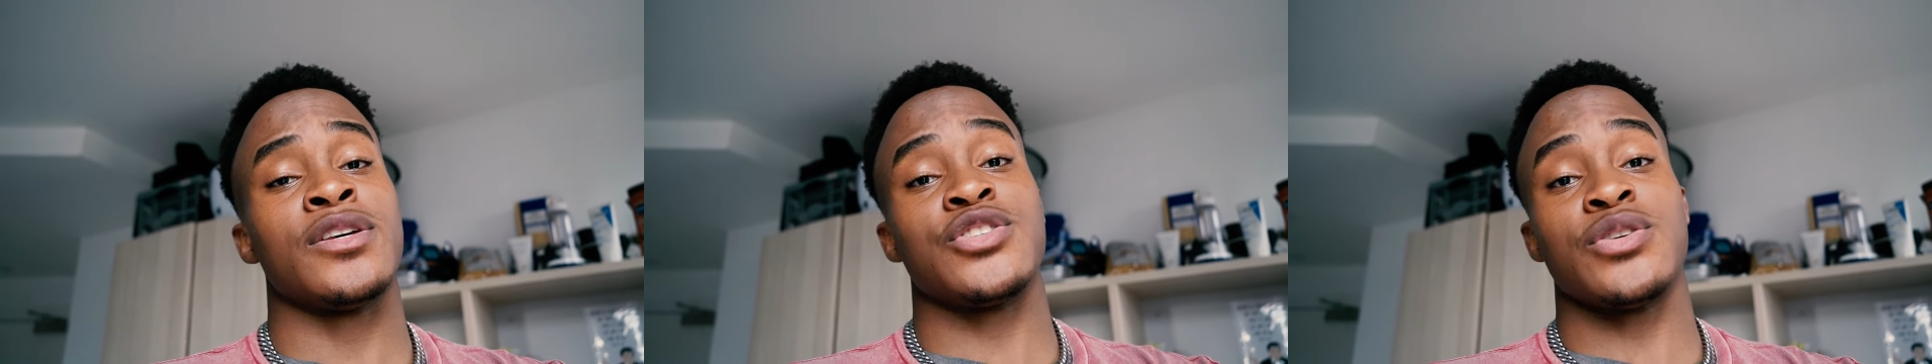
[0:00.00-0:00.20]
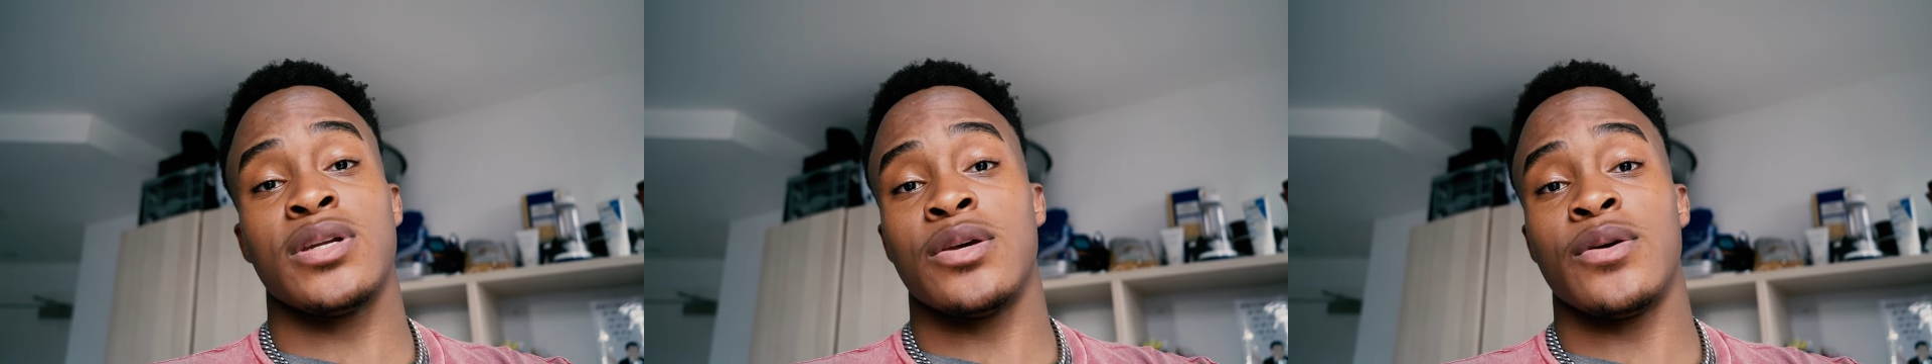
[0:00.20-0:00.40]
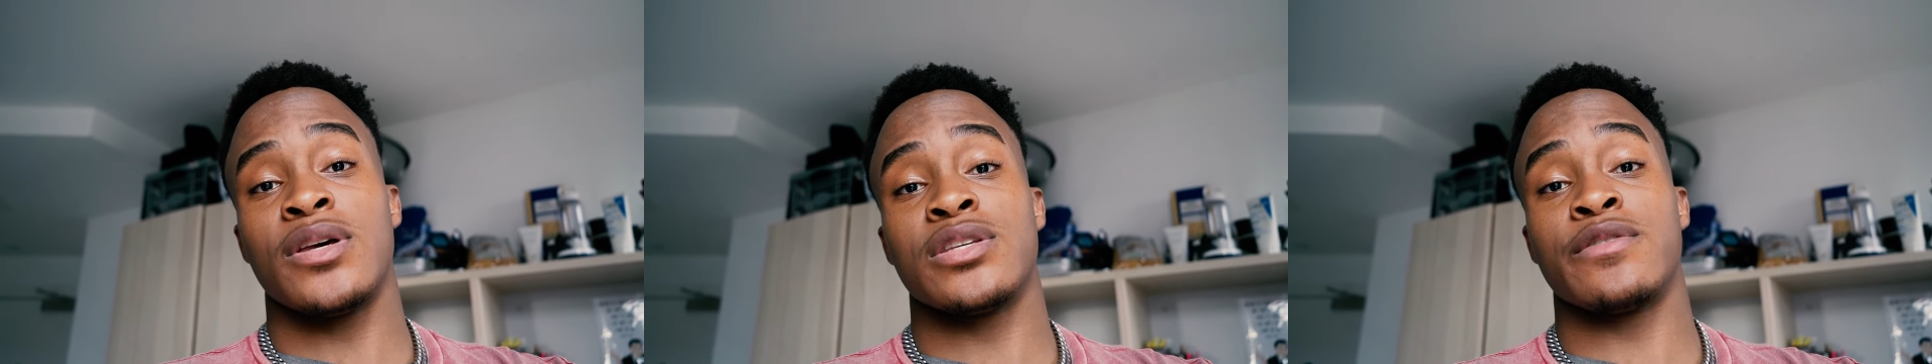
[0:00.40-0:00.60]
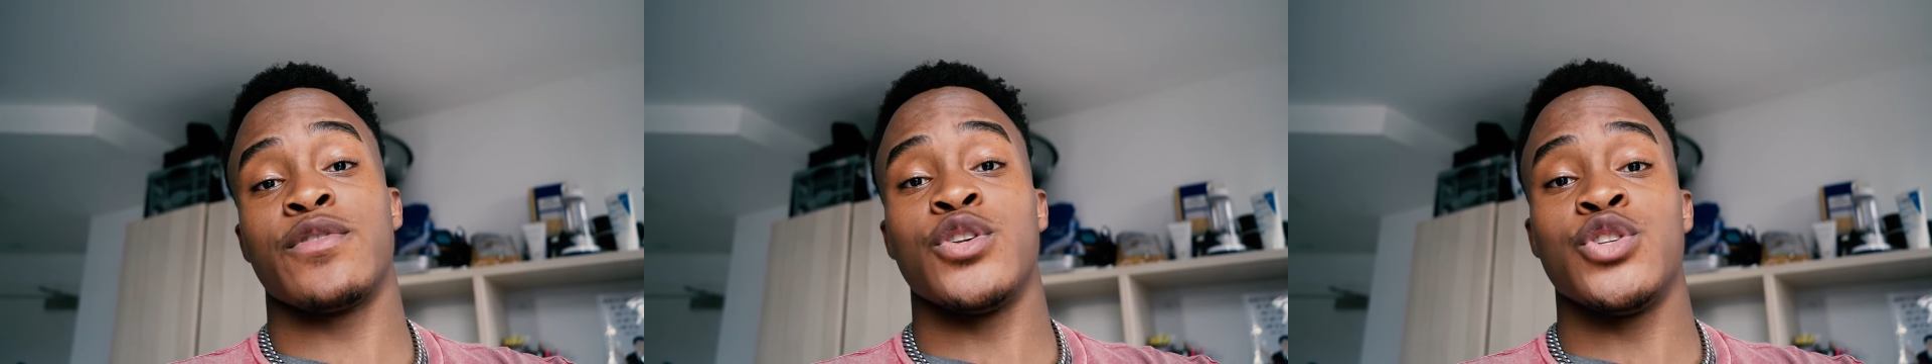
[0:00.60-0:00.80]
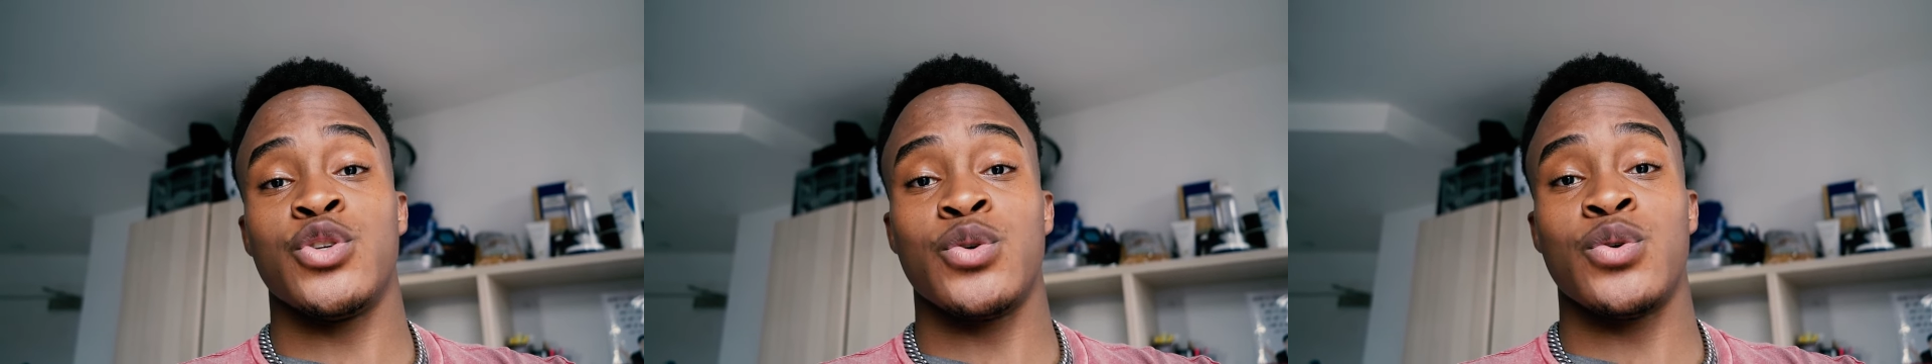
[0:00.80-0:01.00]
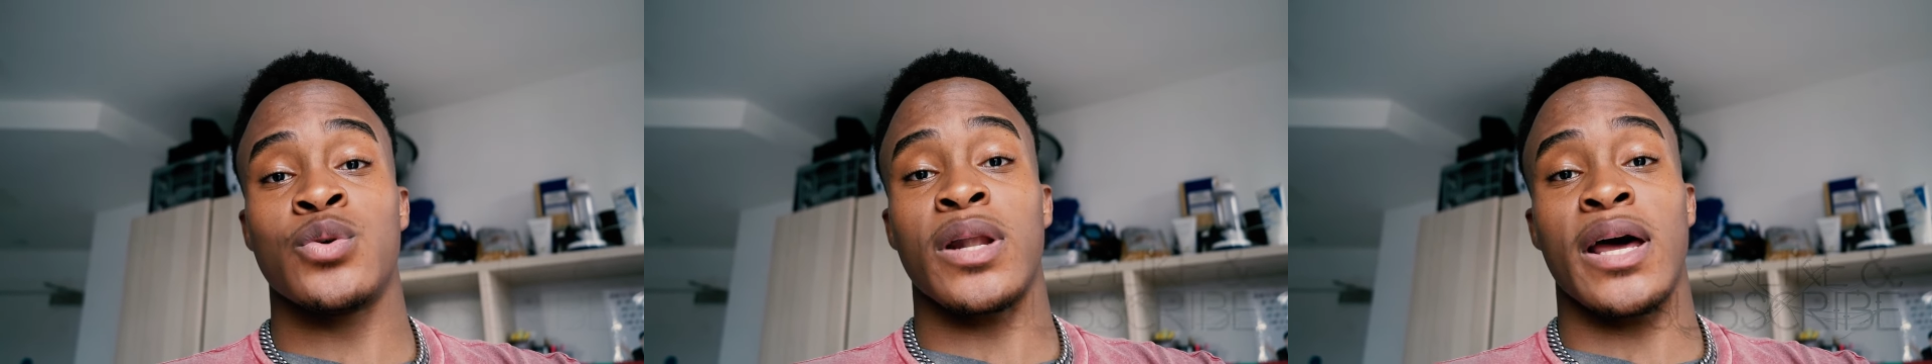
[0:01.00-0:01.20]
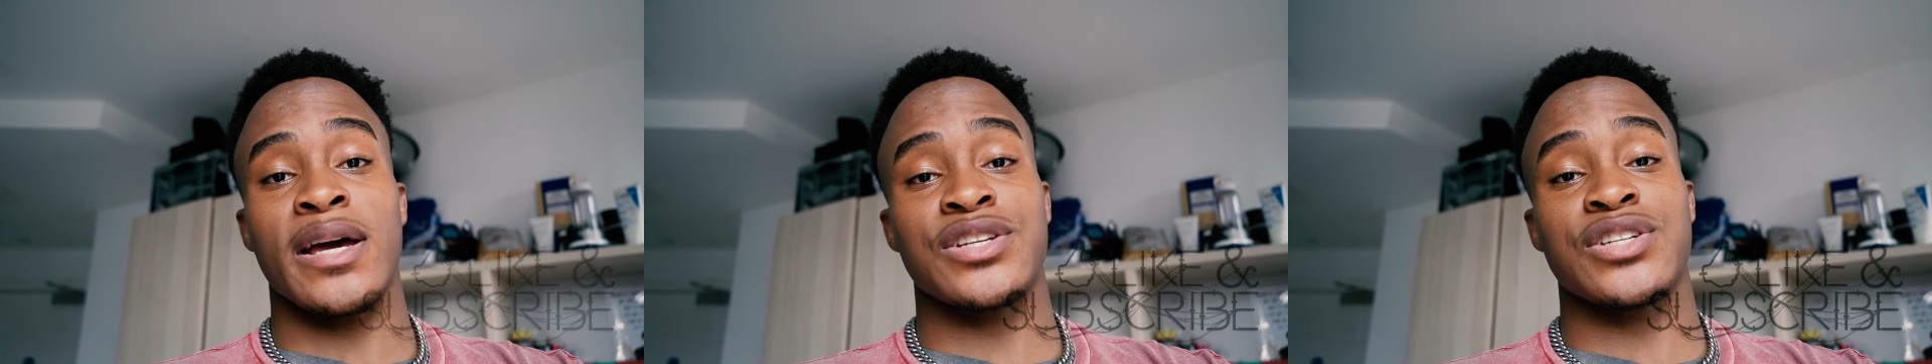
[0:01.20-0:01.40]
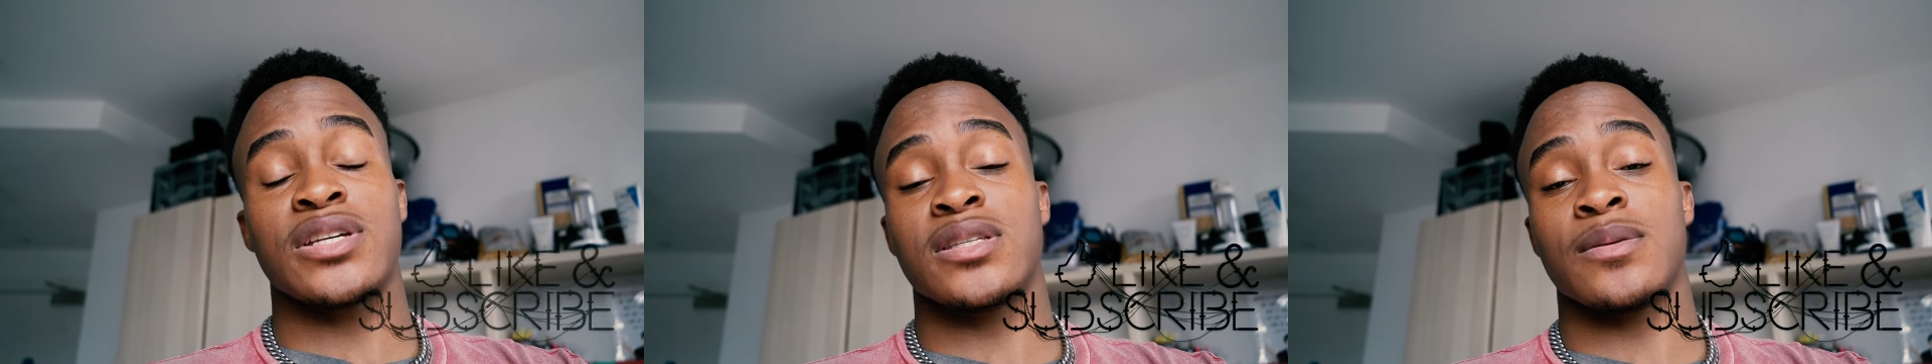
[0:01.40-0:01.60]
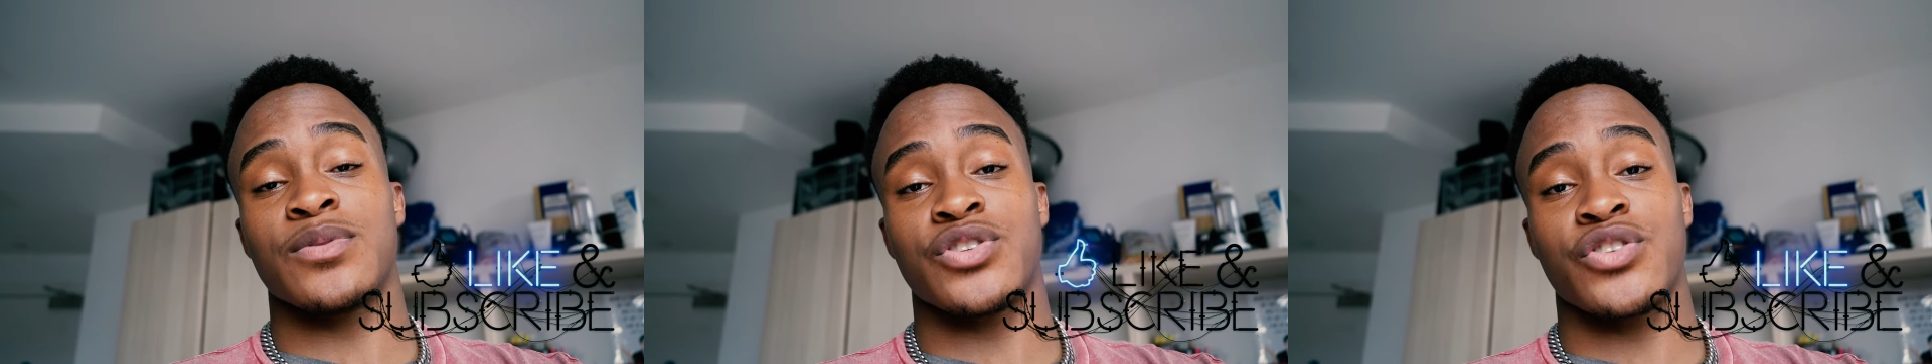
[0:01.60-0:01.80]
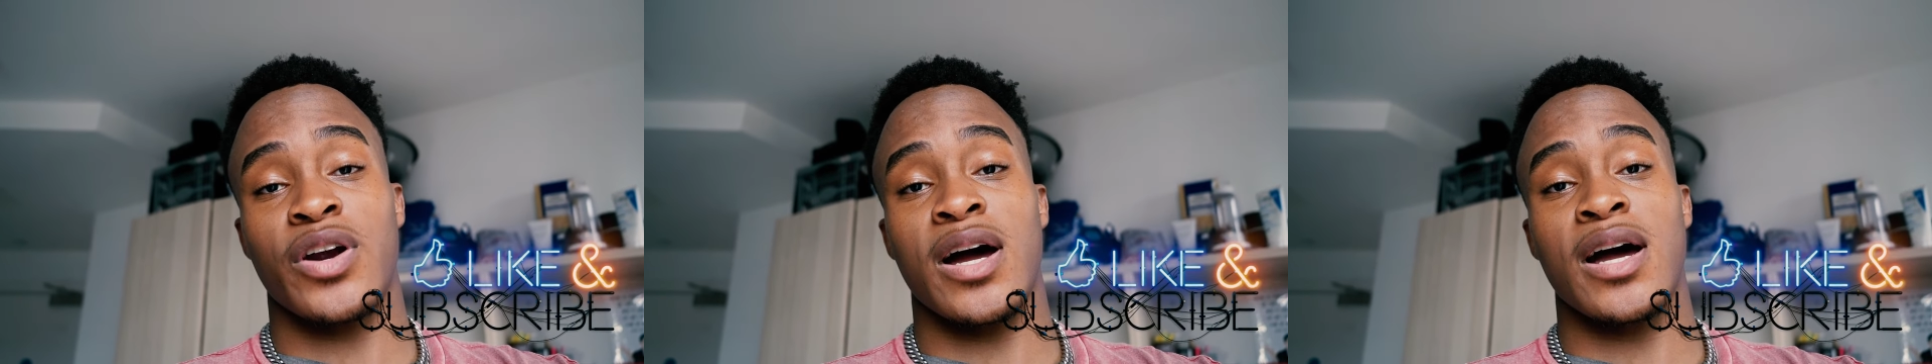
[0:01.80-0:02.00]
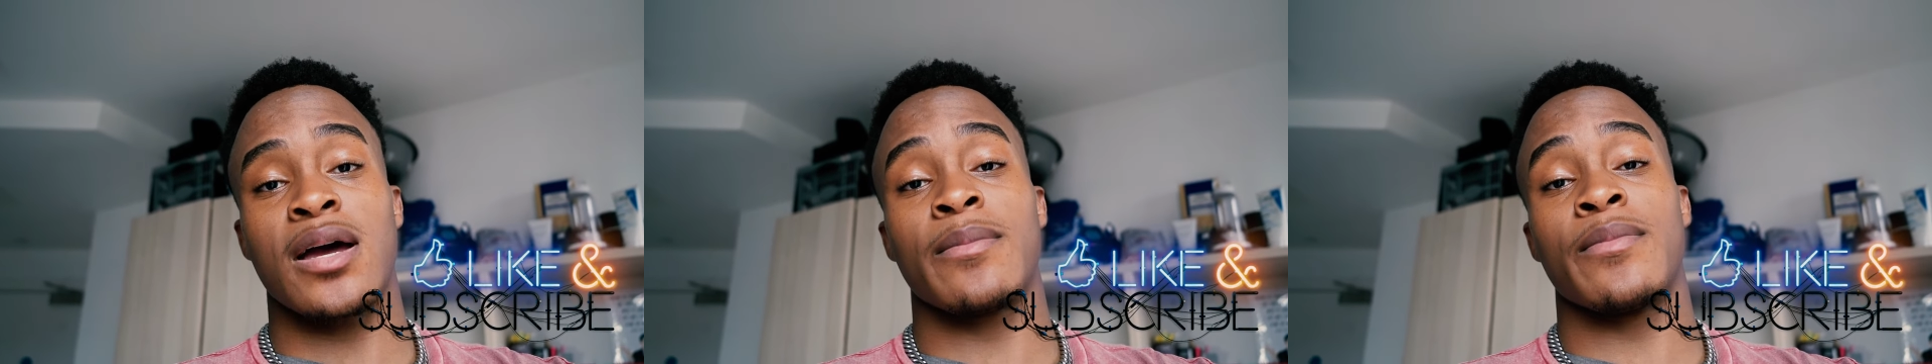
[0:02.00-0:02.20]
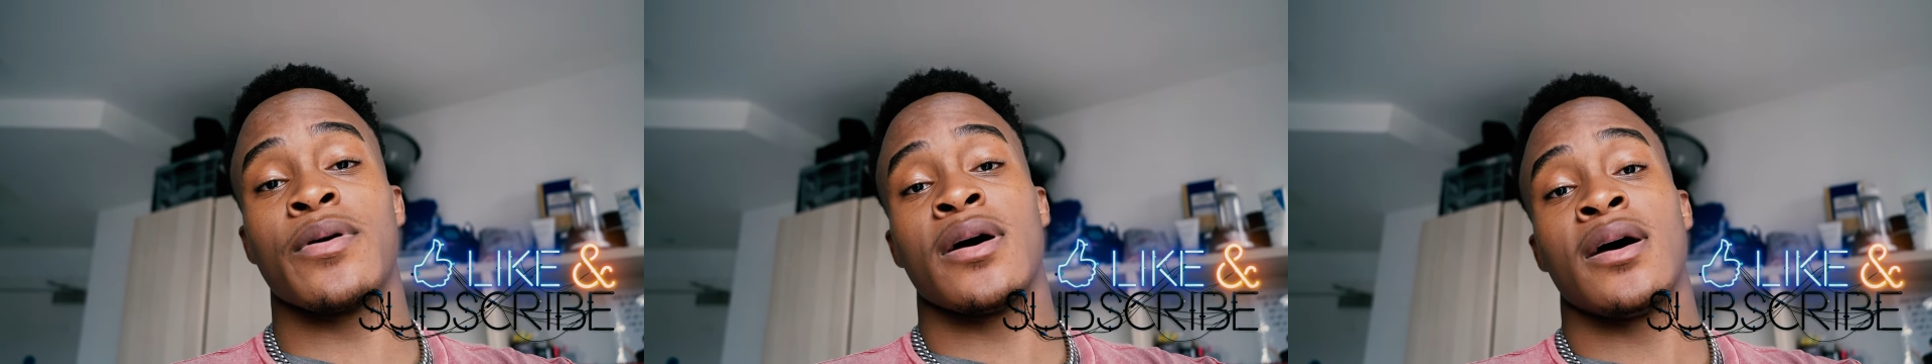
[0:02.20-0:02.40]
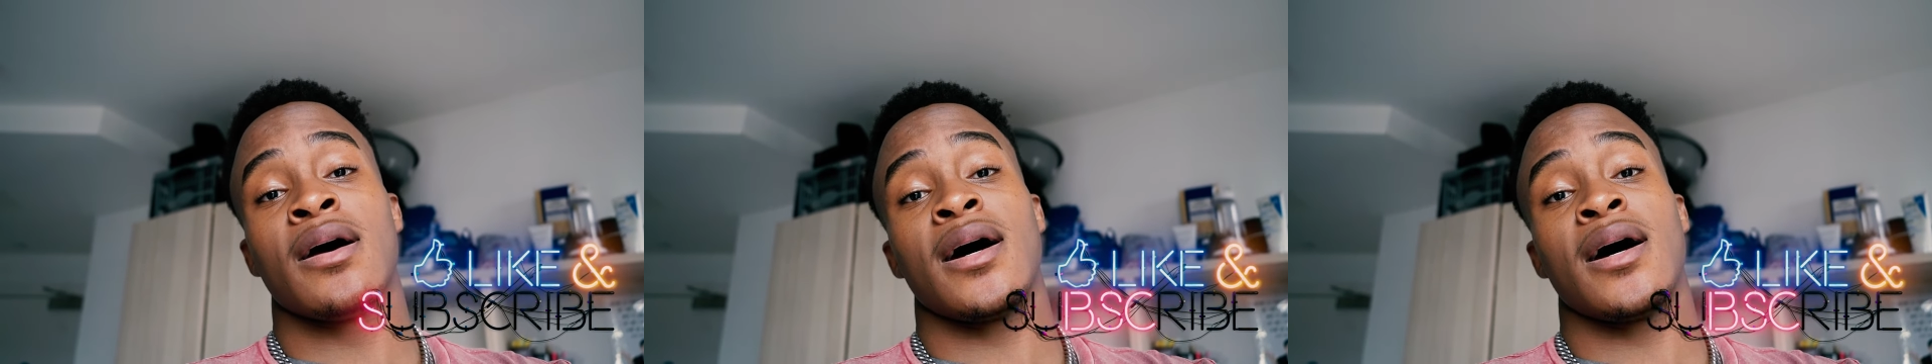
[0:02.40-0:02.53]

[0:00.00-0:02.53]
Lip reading: So anyways, if you're new, like, share, subscribe.